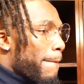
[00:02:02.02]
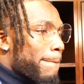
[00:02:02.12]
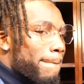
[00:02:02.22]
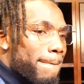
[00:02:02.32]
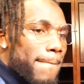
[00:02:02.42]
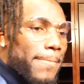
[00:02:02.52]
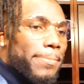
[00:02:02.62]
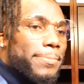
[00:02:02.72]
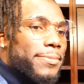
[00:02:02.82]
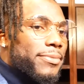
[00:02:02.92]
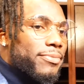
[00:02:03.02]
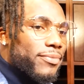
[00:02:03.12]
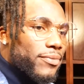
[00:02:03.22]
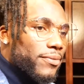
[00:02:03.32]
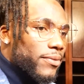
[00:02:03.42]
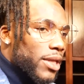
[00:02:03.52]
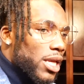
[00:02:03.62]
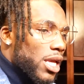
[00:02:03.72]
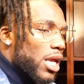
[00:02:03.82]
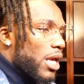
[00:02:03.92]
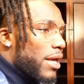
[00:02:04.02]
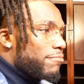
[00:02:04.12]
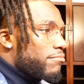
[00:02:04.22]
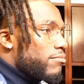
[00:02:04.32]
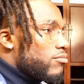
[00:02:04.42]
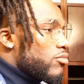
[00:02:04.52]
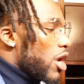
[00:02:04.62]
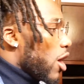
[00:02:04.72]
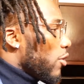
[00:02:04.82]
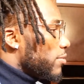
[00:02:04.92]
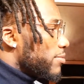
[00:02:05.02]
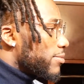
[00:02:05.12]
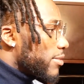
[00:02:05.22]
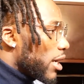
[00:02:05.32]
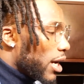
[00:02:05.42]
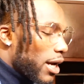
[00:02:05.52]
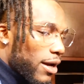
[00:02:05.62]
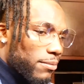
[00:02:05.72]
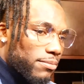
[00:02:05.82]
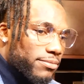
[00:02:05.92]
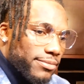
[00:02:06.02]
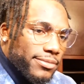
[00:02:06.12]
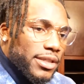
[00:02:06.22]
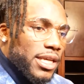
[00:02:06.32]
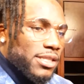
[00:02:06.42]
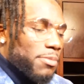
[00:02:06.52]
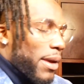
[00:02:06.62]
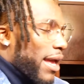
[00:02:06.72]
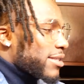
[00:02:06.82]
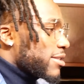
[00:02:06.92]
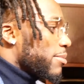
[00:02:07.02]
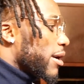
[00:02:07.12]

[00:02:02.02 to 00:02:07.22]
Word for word: year, rushing yards that they had? No, because um, the past is a